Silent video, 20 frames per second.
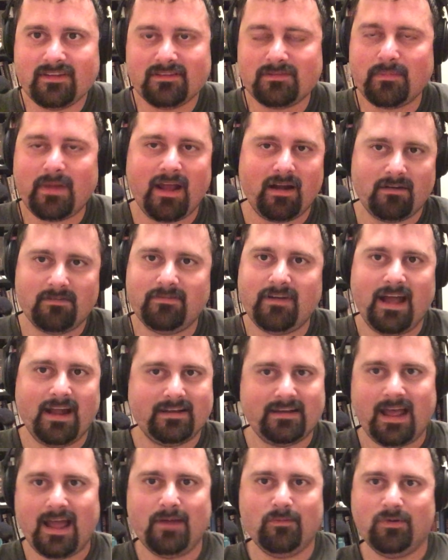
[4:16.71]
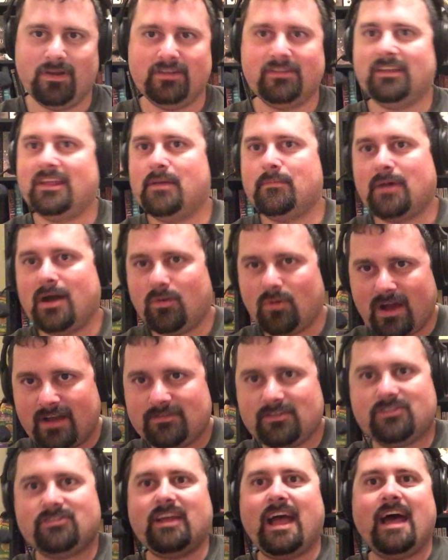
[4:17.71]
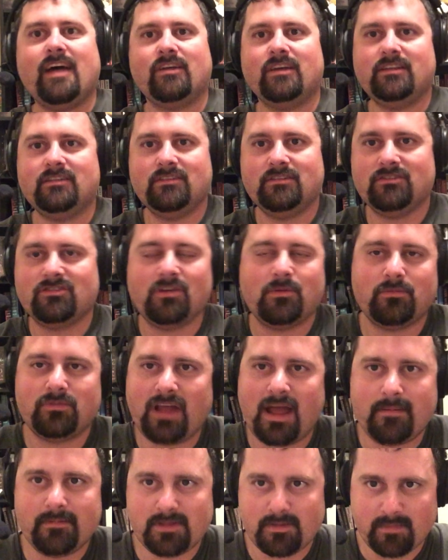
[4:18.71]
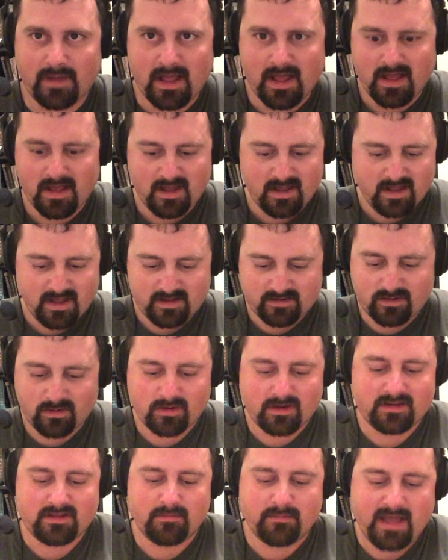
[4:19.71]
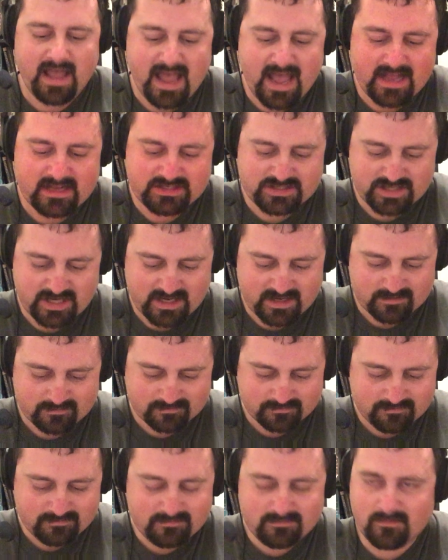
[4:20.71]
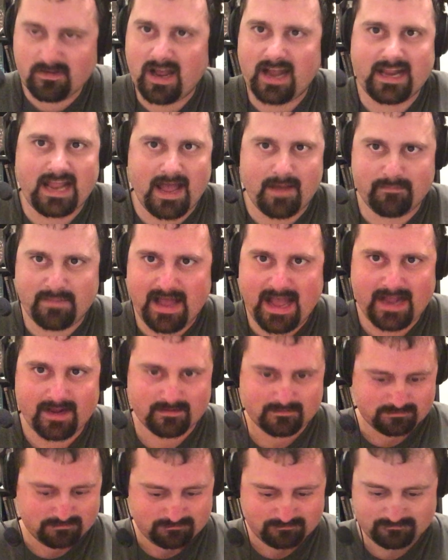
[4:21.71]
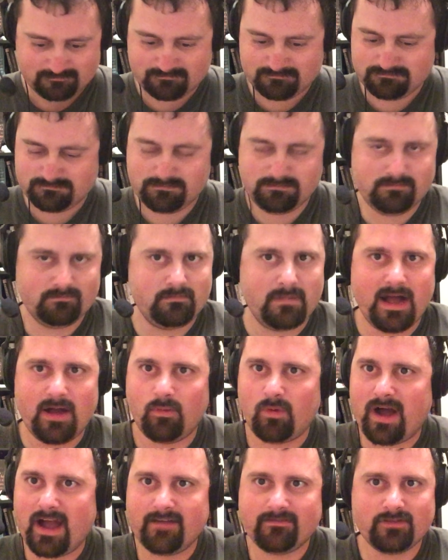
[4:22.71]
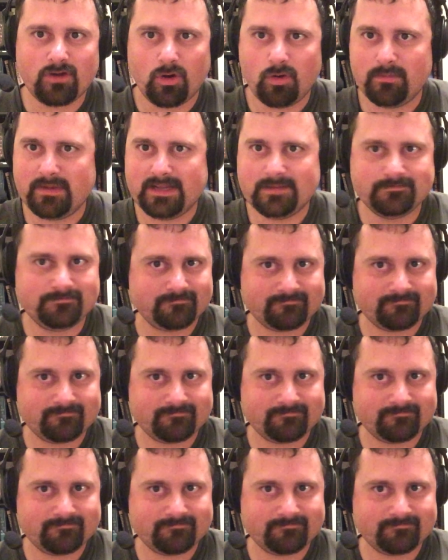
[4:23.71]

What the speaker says: As a matter of fact, I went to get my wife a salad and sometime during the match, and when I got back, my wife told me,